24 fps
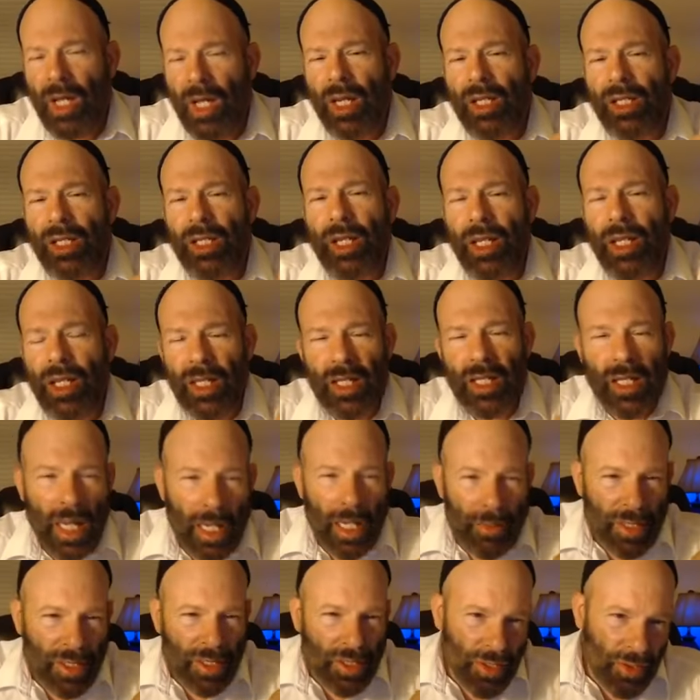See, the
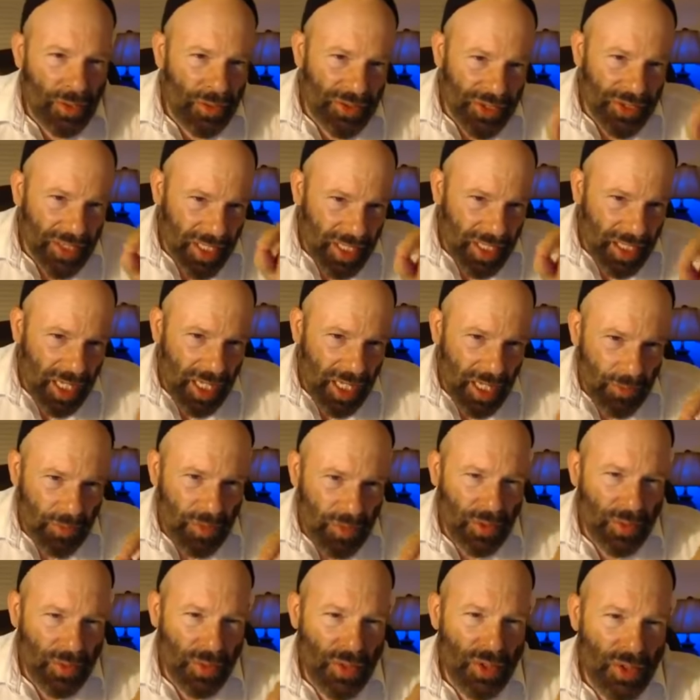Adamic souls that came
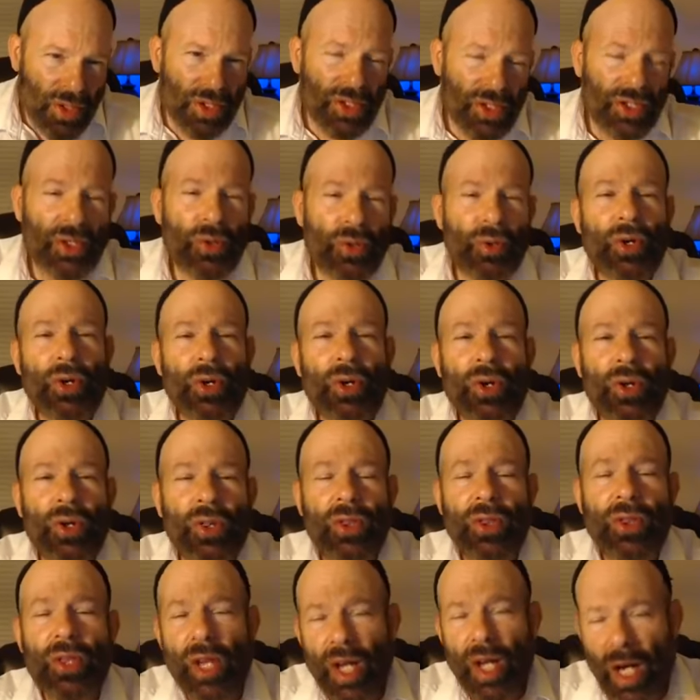to this
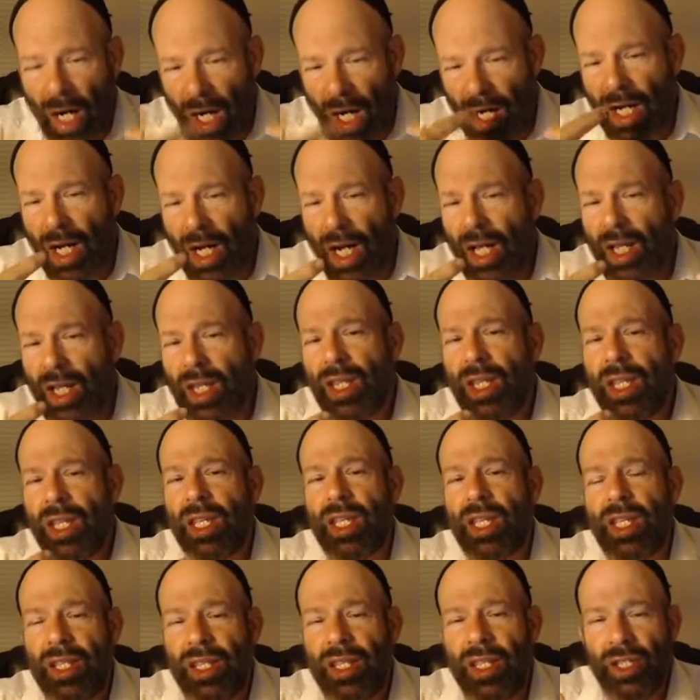earth are not in the
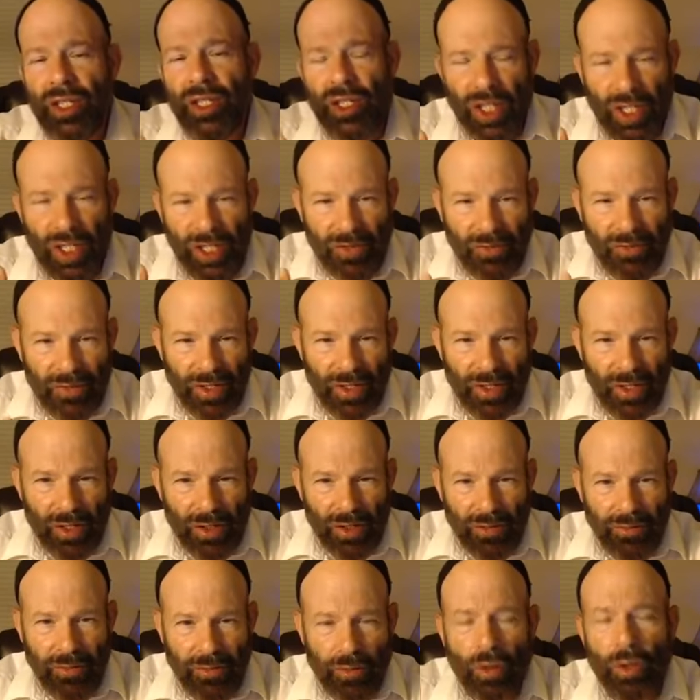indigenous physical
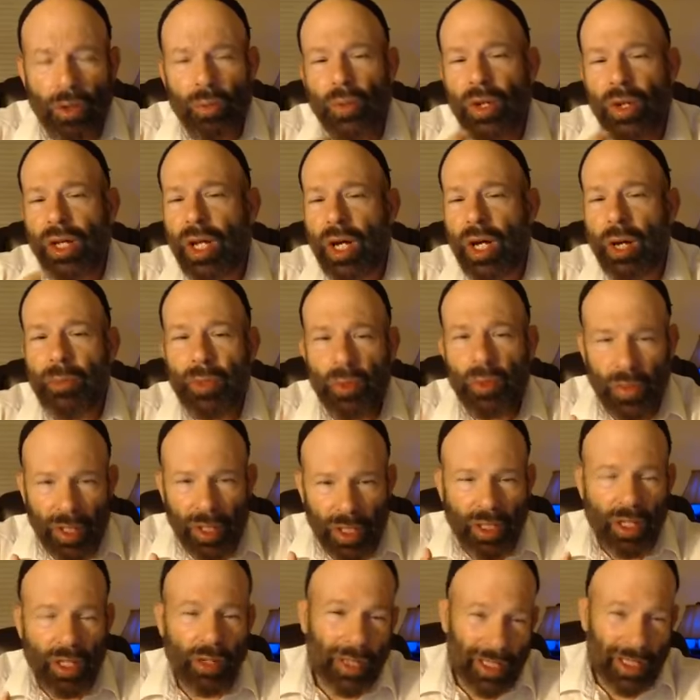form. We come and we
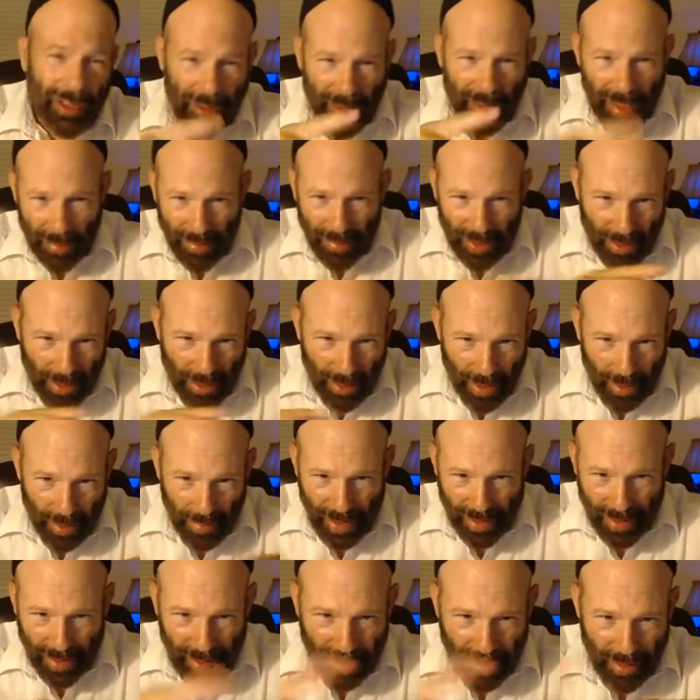go. That's what got me talking
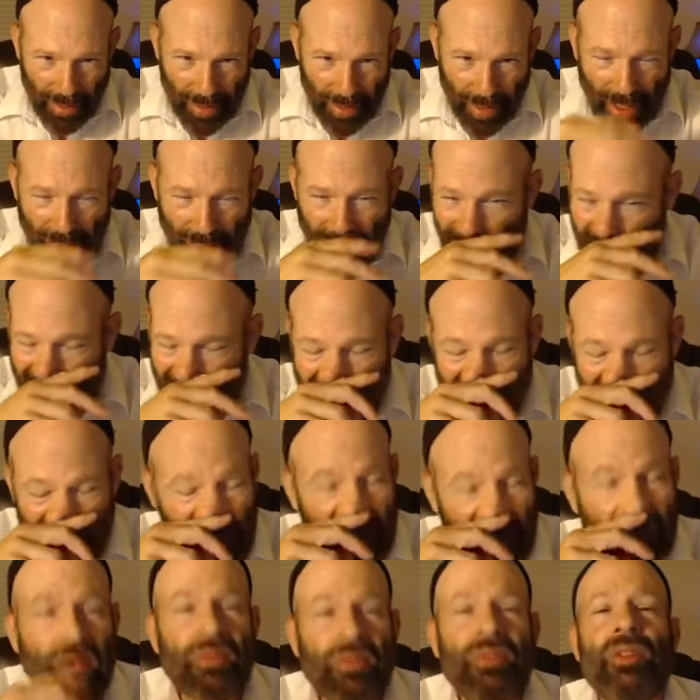about the life and death
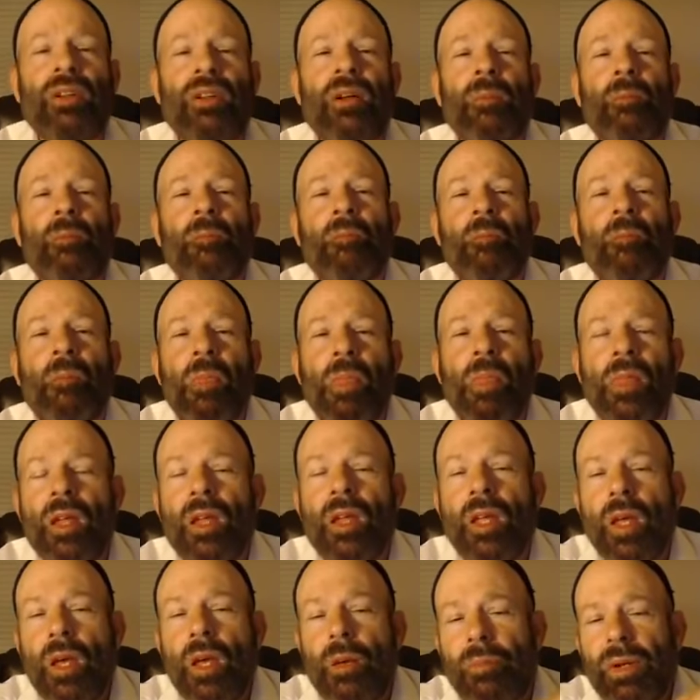stuff here.
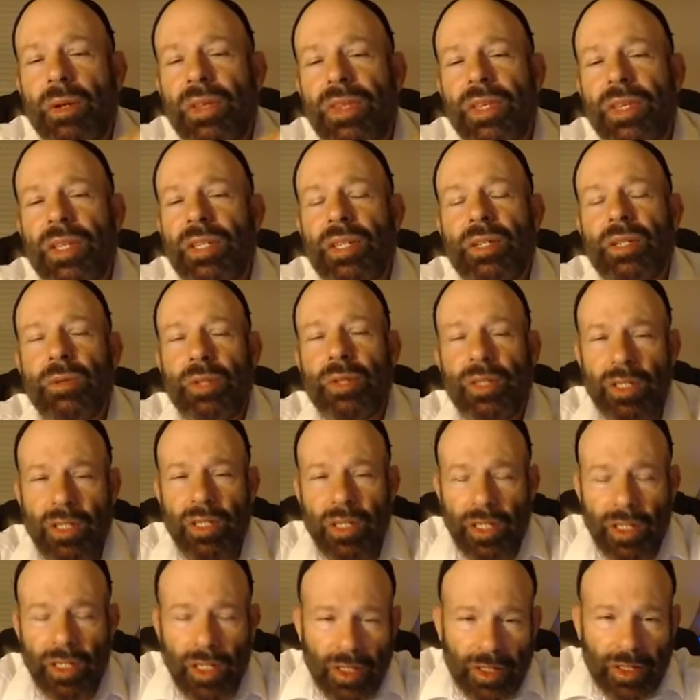But this is what you
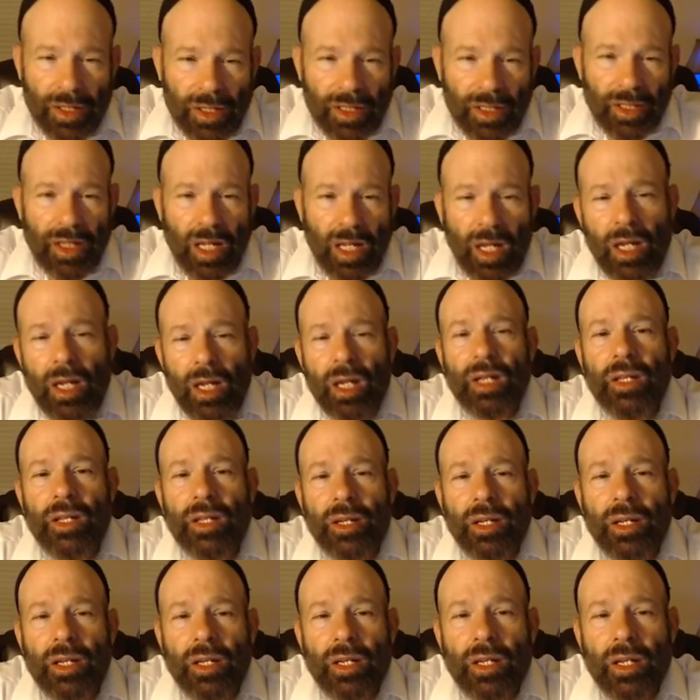need to understand.
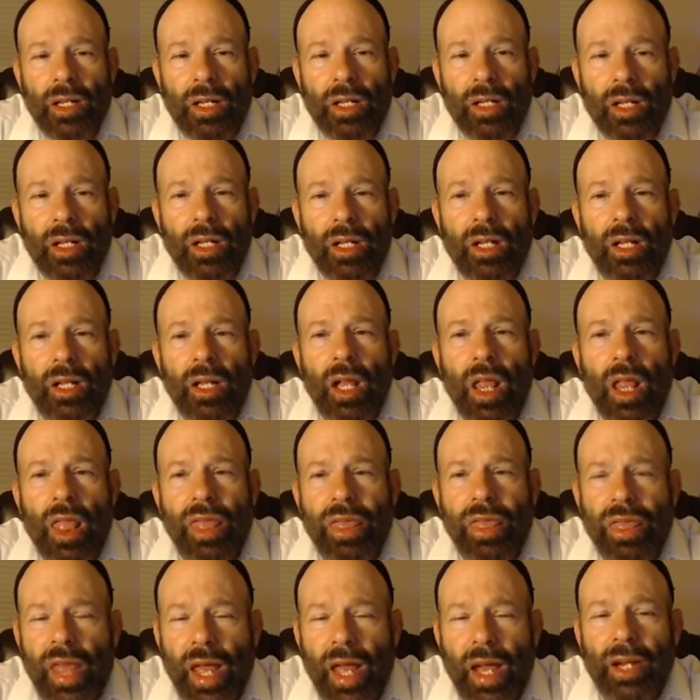
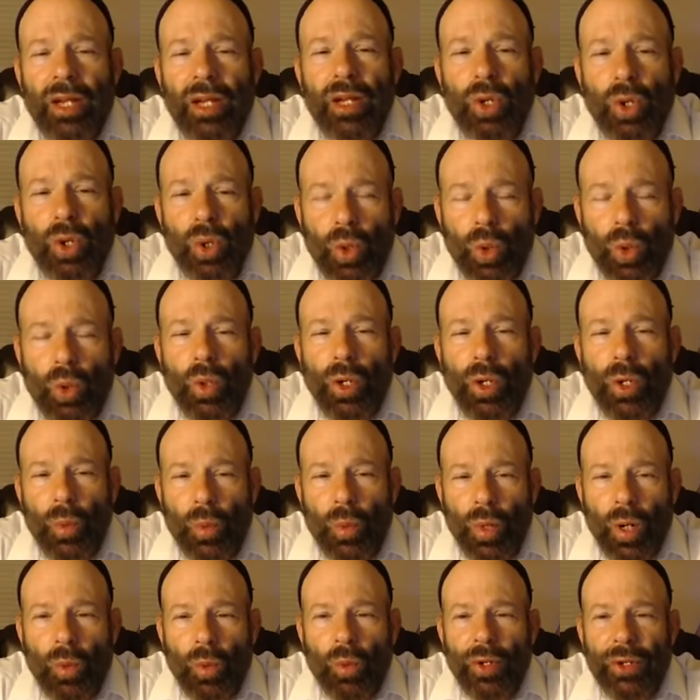That who and
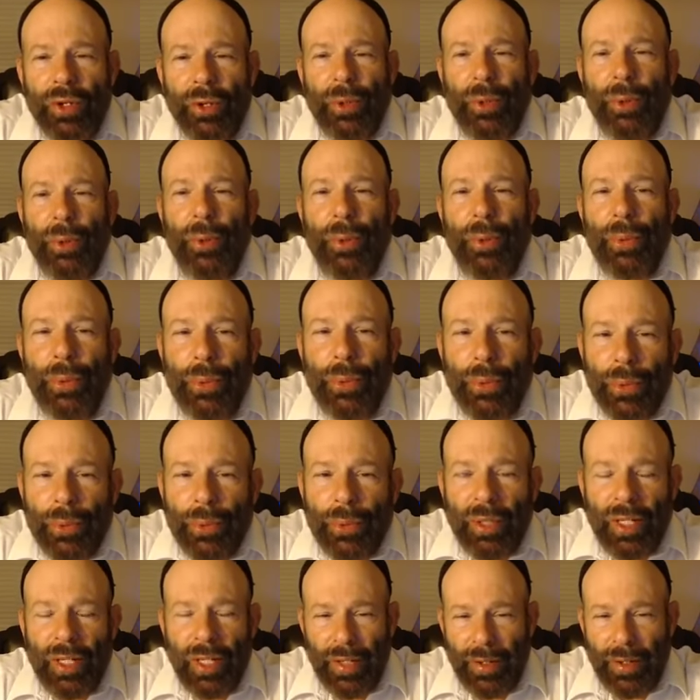what we
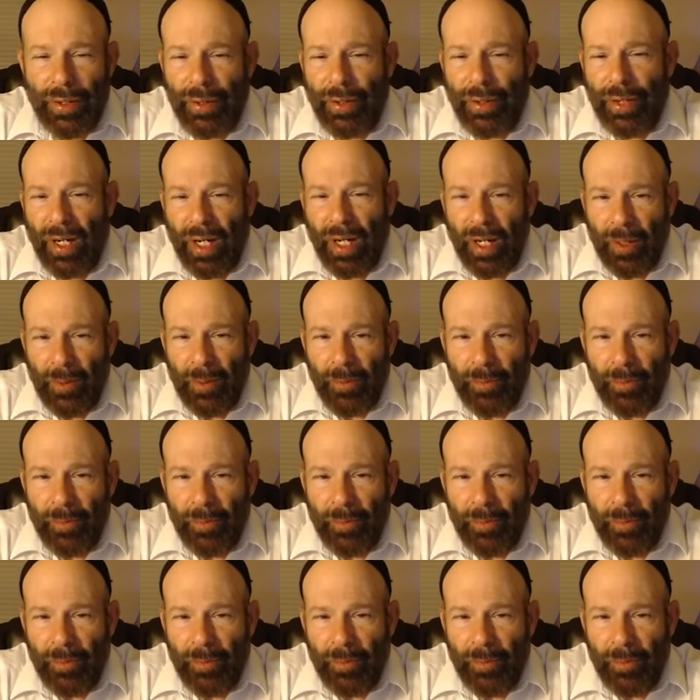truly are